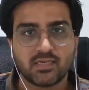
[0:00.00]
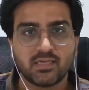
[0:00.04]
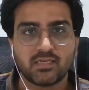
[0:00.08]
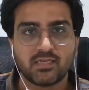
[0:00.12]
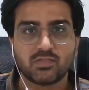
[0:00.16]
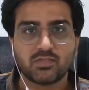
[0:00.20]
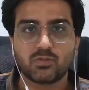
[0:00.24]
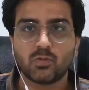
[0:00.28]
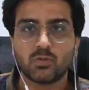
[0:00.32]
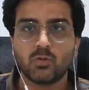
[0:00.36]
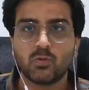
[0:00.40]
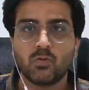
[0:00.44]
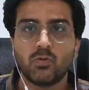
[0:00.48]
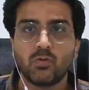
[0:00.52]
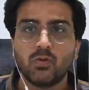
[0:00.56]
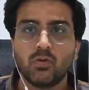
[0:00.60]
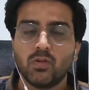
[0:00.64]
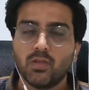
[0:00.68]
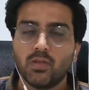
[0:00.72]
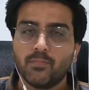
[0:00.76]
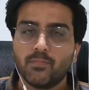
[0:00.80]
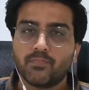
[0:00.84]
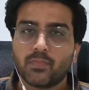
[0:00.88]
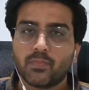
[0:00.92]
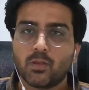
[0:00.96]
So
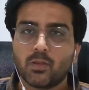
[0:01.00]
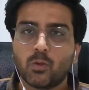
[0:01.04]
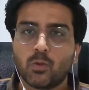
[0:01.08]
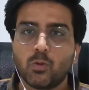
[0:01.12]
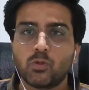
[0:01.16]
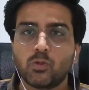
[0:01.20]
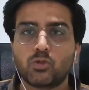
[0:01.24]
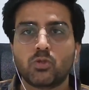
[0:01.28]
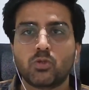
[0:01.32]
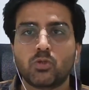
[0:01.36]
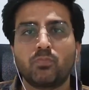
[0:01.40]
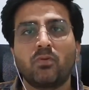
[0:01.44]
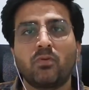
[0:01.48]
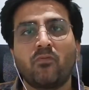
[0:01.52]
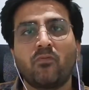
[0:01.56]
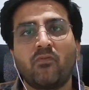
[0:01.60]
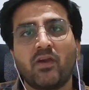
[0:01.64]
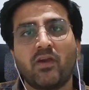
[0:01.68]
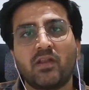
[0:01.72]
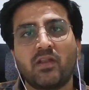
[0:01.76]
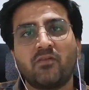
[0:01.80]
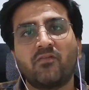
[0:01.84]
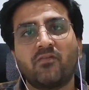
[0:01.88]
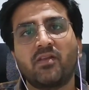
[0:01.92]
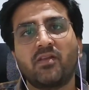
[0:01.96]
you should be
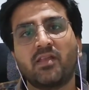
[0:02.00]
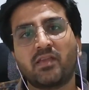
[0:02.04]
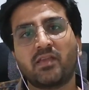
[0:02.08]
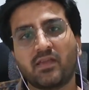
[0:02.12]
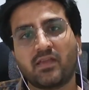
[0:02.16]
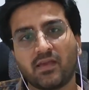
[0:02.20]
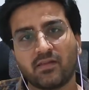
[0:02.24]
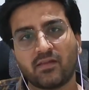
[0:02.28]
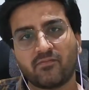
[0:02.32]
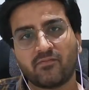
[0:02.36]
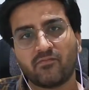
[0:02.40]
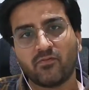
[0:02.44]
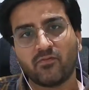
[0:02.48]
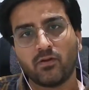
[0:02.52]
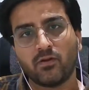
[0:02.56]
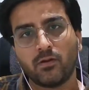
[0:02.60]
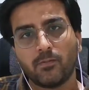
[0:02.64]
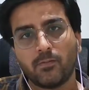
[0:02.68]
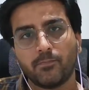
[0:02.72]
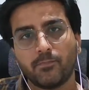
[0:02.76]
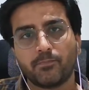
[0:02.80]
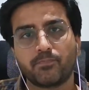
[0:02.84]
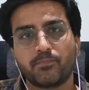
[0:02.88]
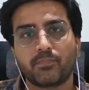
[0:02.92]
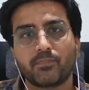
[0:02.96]
very careful